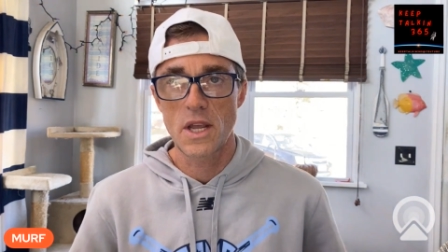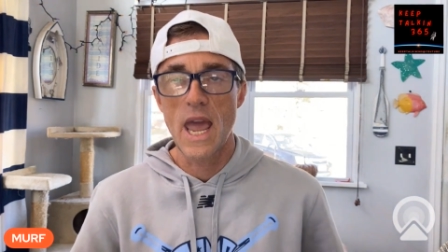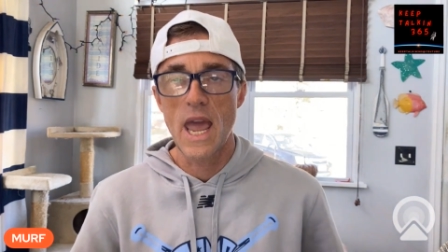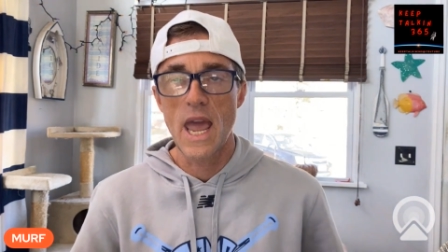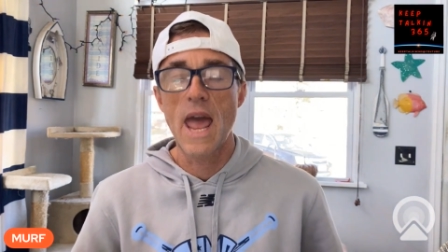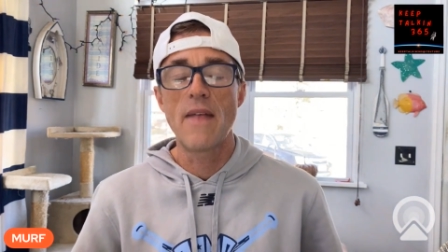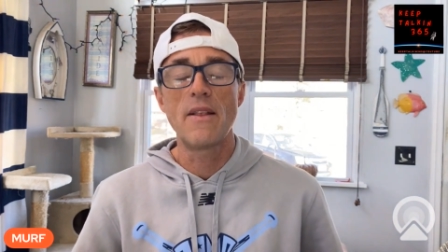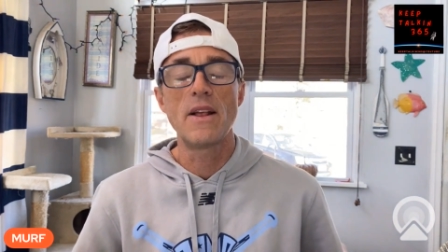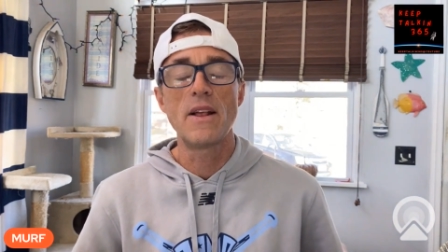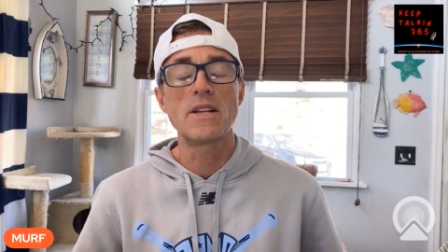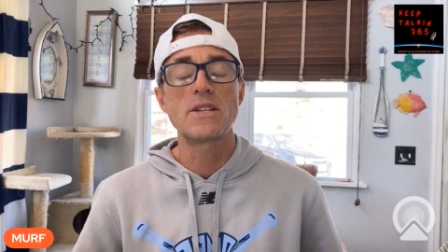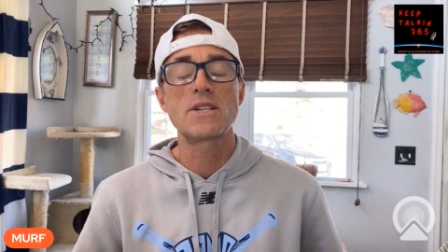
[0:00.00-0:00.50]

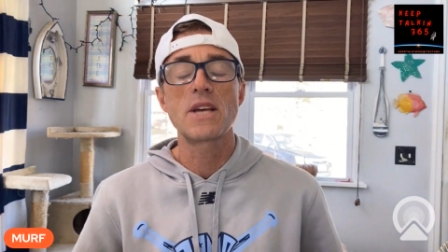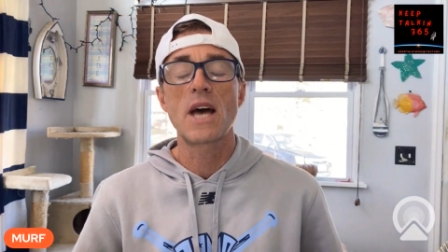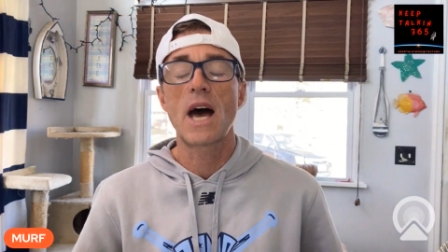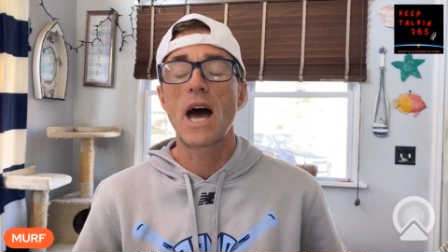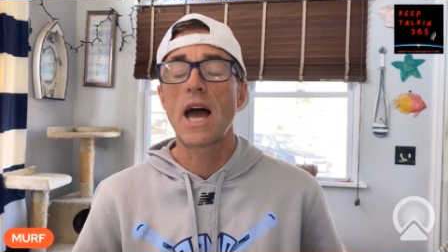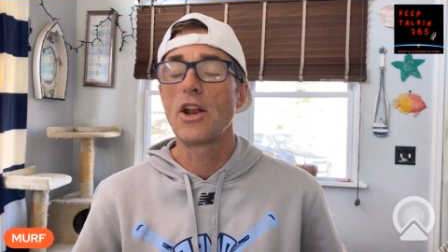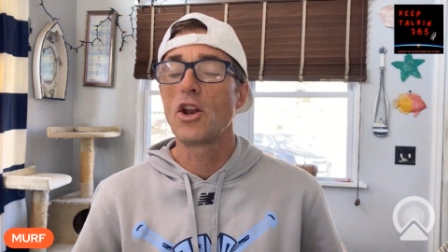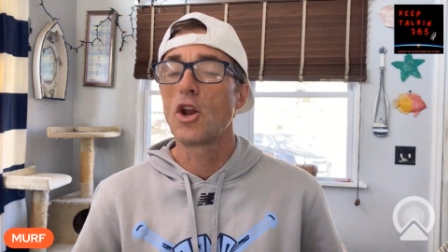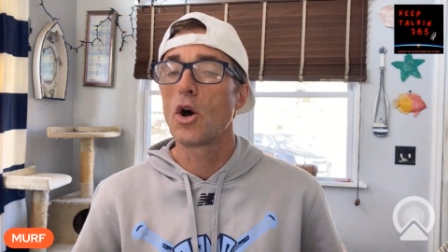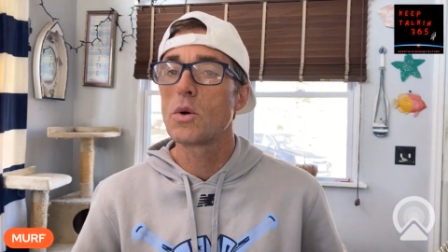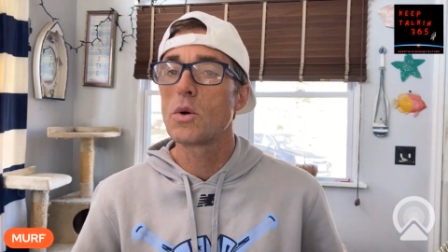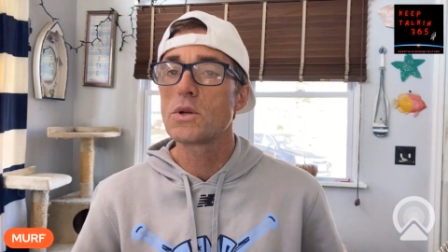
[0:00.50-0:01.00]
And
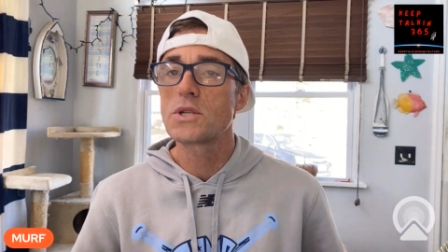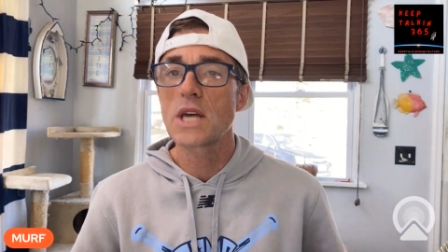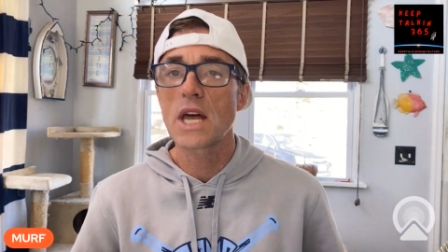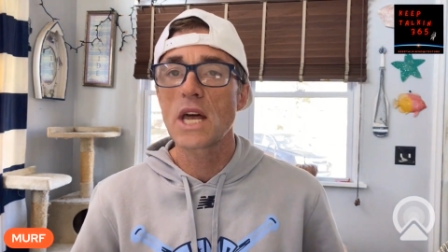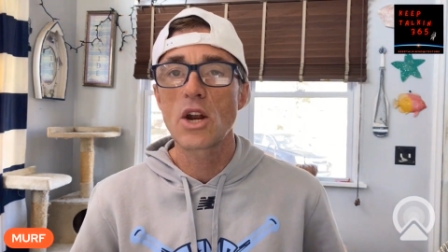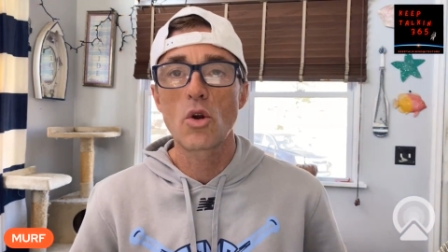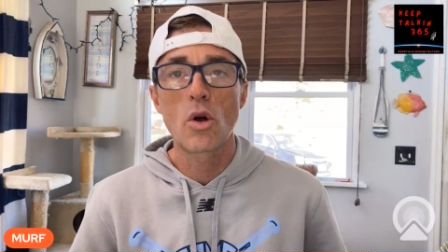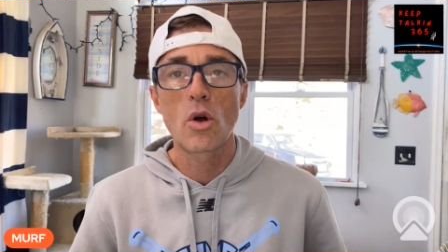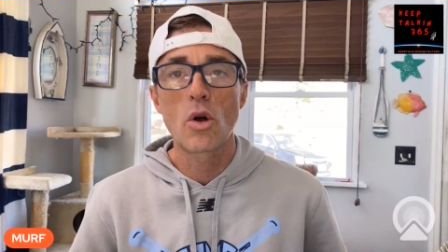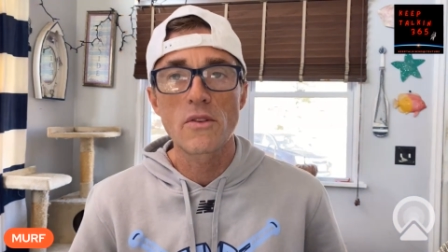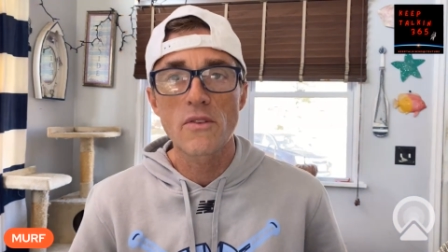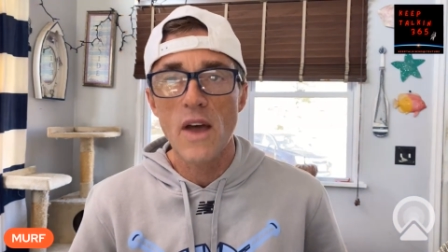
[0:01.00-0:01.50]
I know it's at an
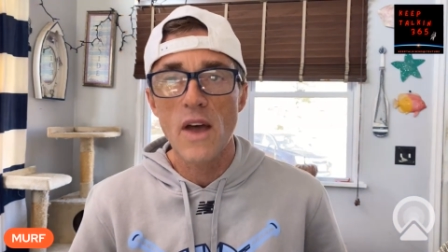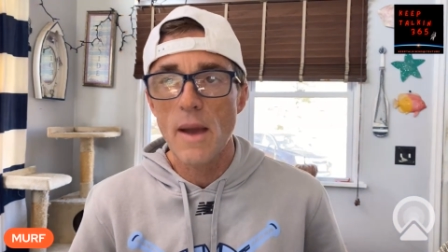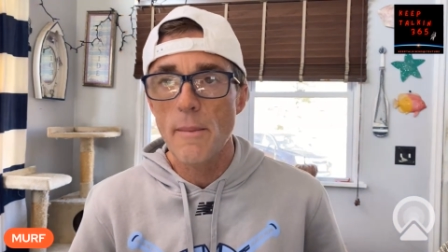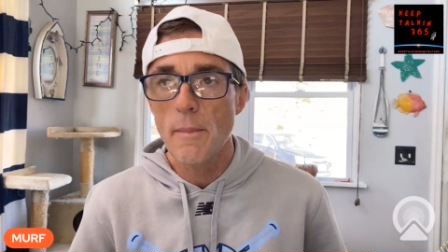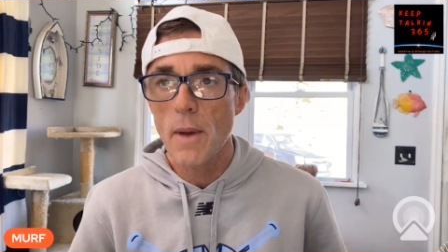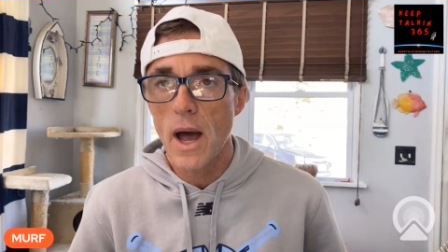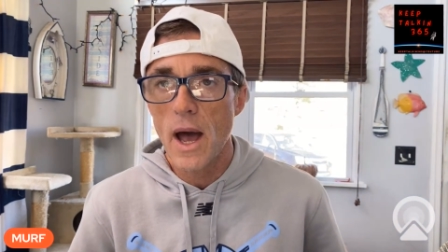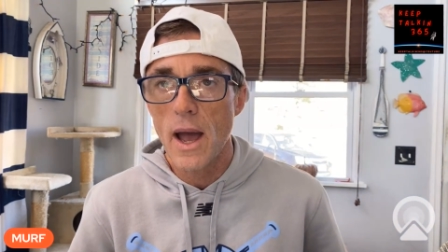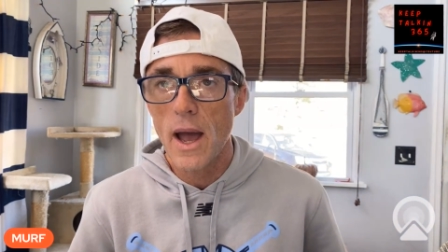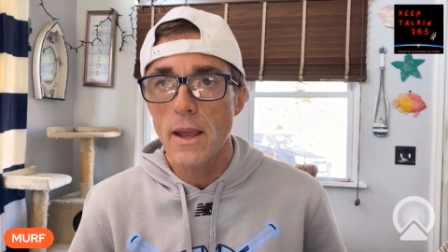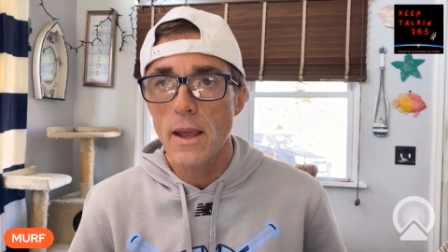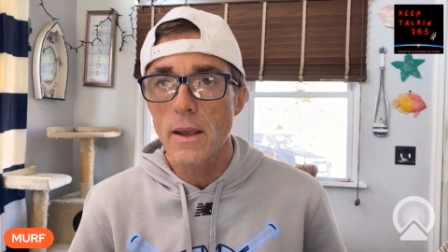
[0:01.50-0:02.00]
all-time
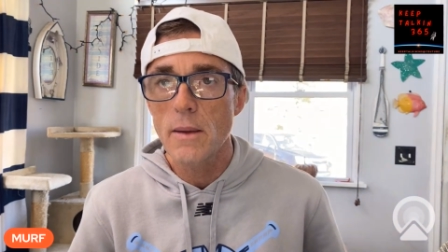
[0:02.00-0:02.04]
high,